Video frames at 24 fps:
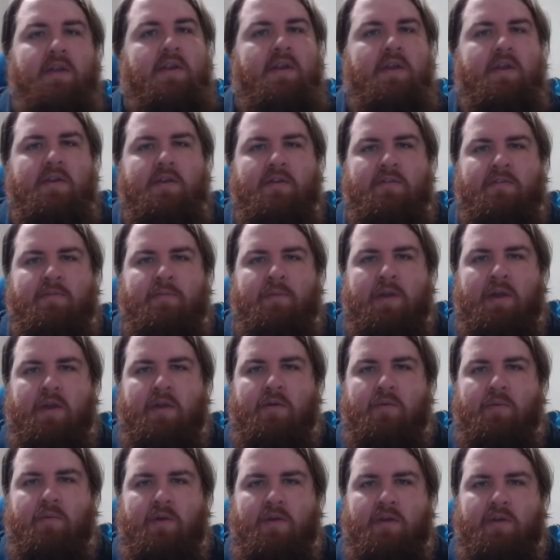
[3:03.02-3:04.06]

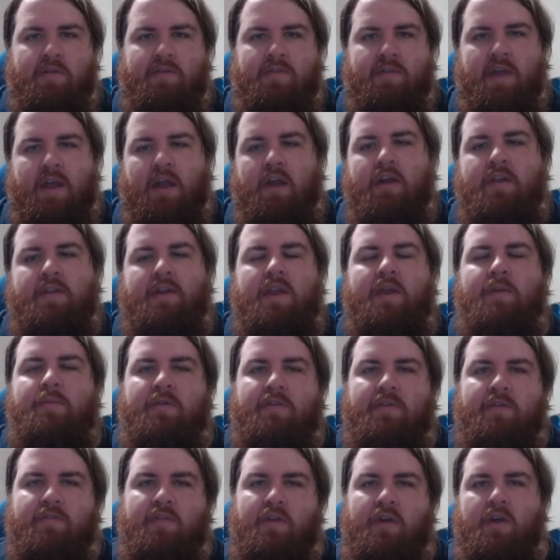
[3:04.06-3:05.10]
anticipate was the
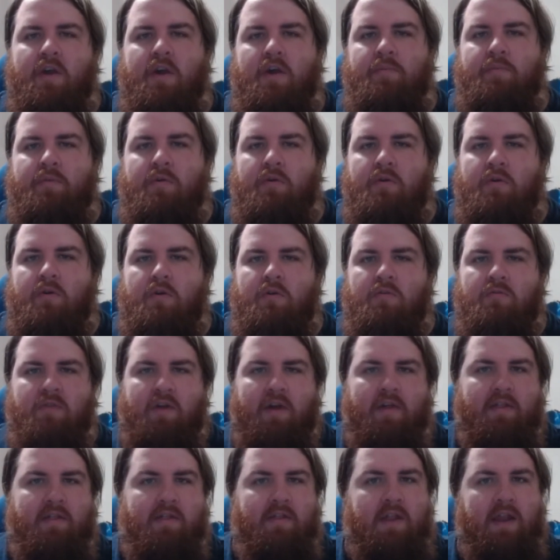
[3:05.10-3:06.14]
aerodynamics of the cup, or
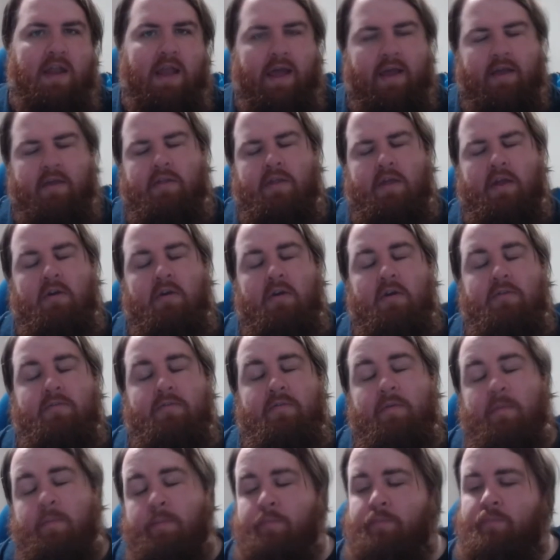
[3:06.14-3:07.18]
rather the lack thereof.
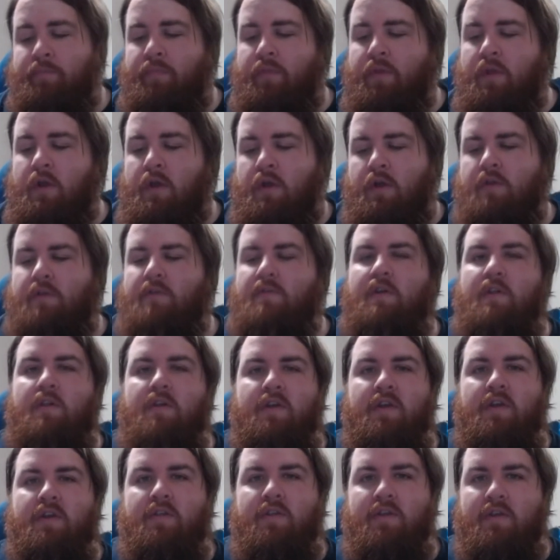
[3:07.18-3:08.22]
So
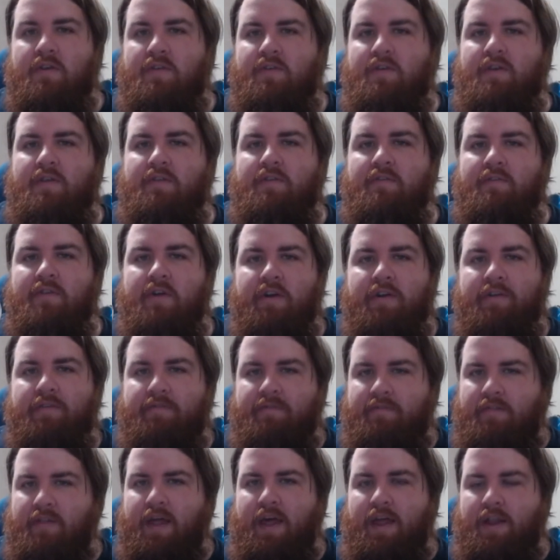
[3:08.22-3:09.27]
looking at this, it's a very
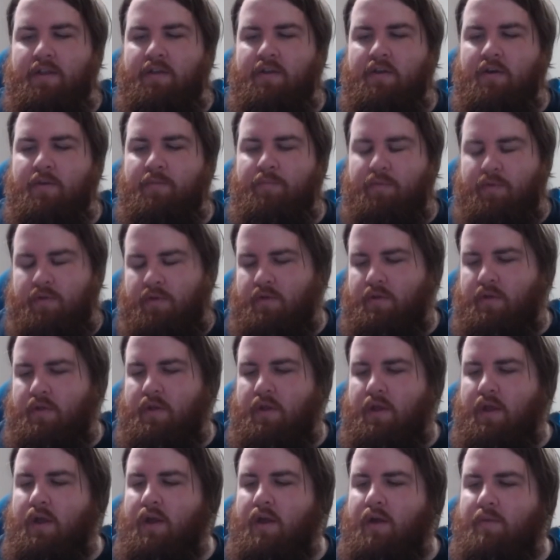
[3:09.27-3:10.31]
flat top,
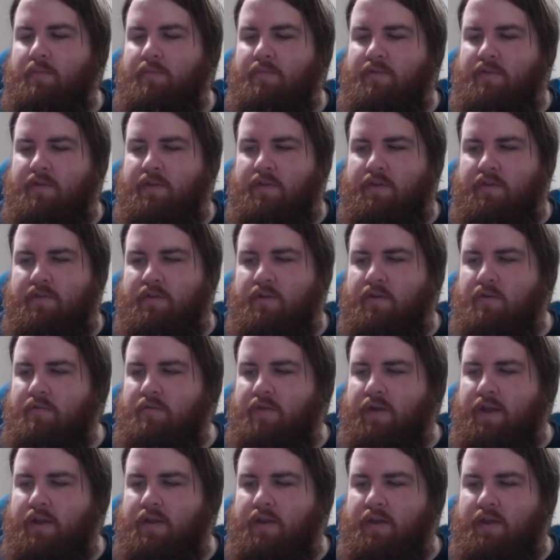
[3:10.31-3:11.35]
so there's no
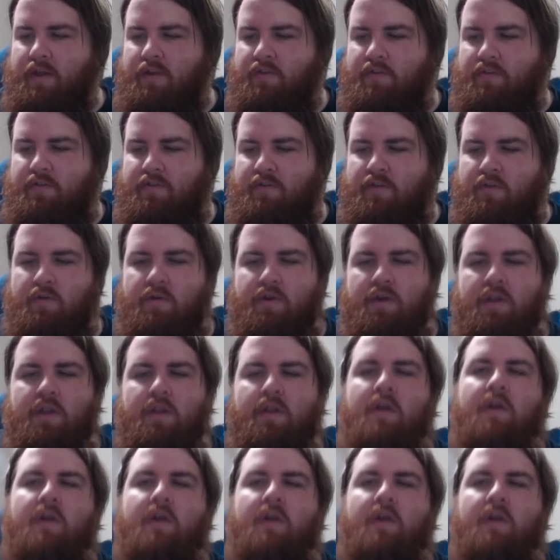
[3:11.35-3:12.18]
rounded edges to it.